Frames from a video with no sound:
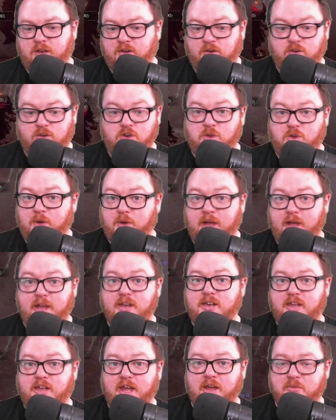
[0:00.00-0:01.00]
new end
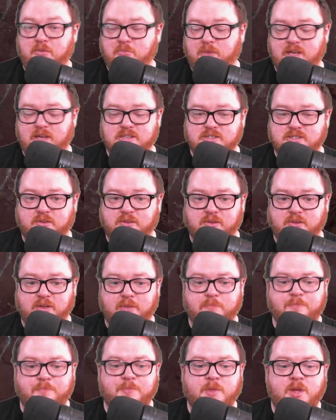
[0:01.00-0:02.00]
game, basically. And
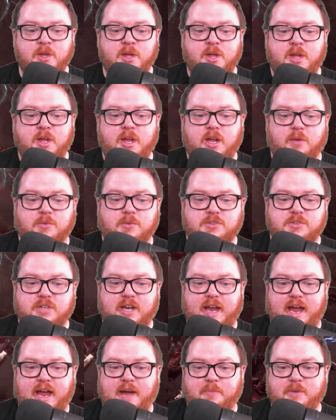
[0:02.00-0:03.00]
what's going to
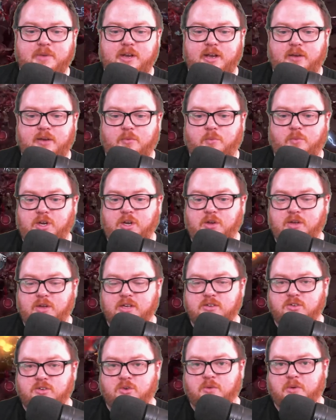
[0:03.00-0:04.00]
happen when you get to
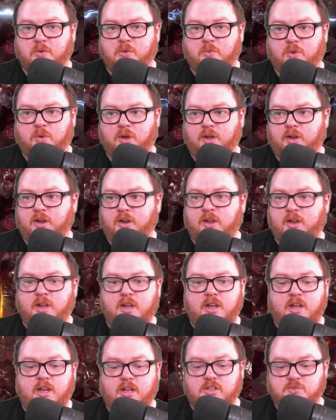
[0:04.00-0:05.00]
Torment 1
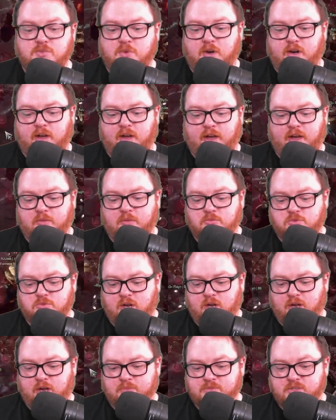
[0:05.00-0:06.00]
is when an item
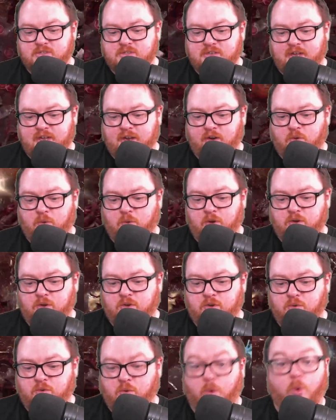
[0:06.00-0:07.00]
drops, it's not going
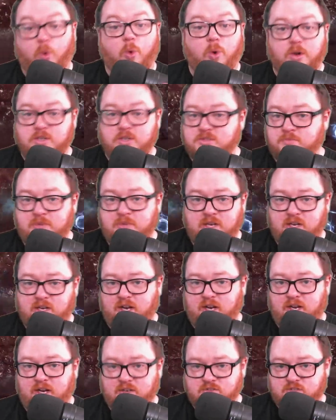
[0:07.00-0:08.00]
to always be an
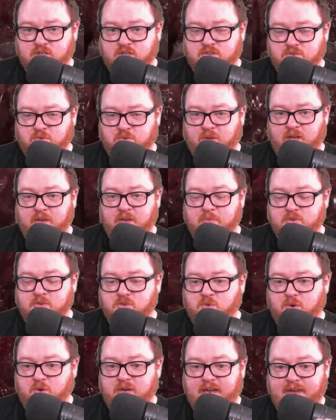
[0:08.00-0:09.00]
ancestral item. It's going
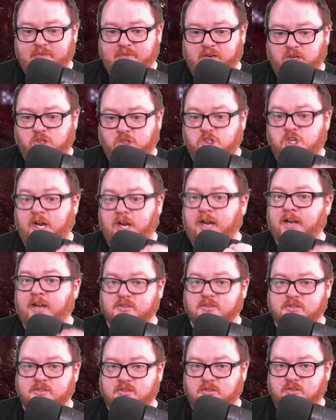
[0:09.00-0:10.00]
to have a chance
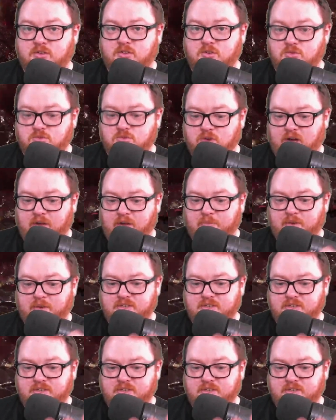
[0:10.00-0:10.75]
to drop as